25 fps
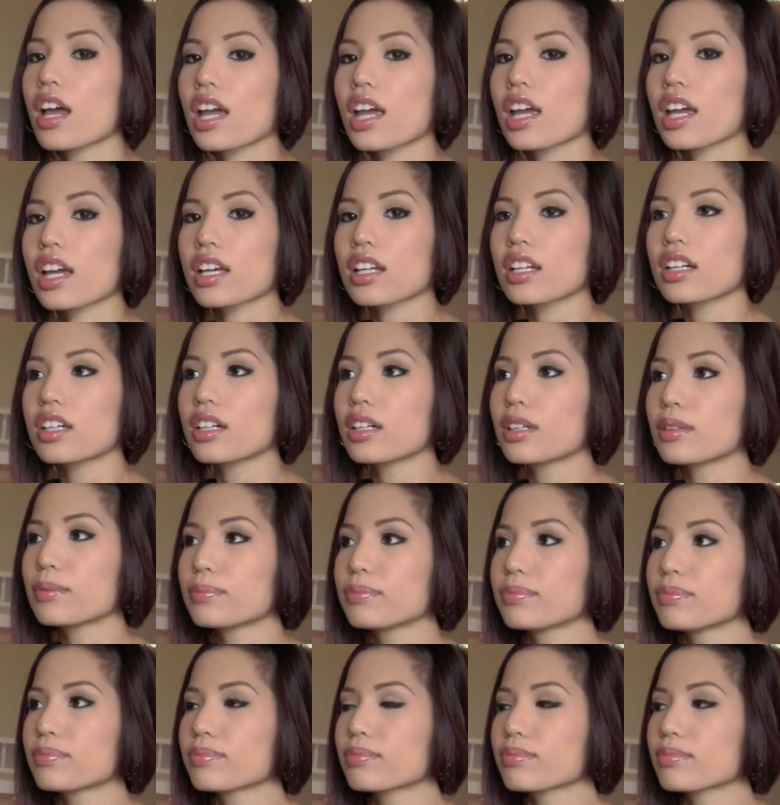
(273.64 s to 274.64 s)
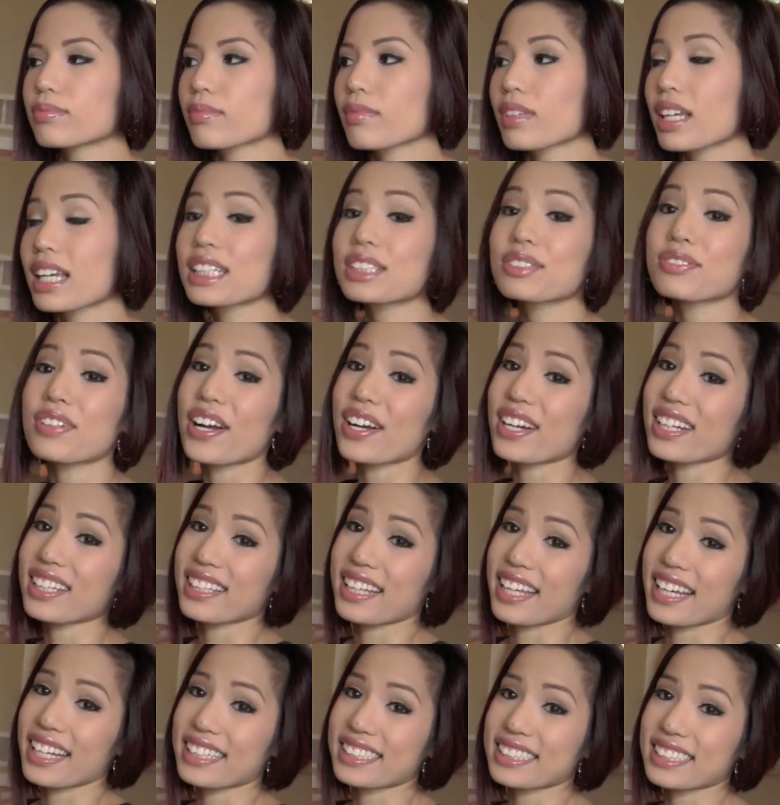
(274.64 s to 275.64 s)
And um, he's very
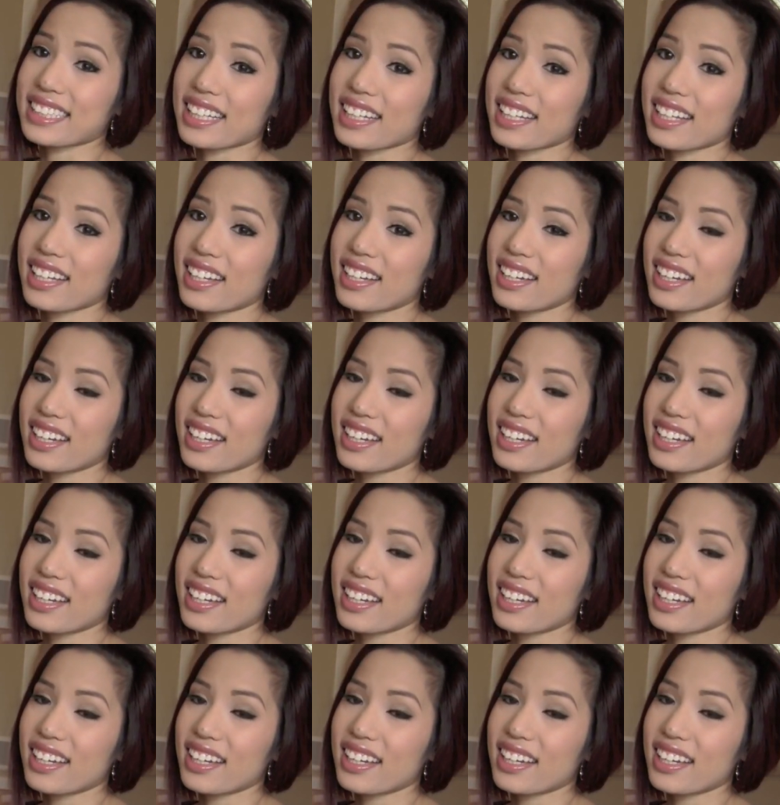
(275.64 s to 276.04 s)
lazy.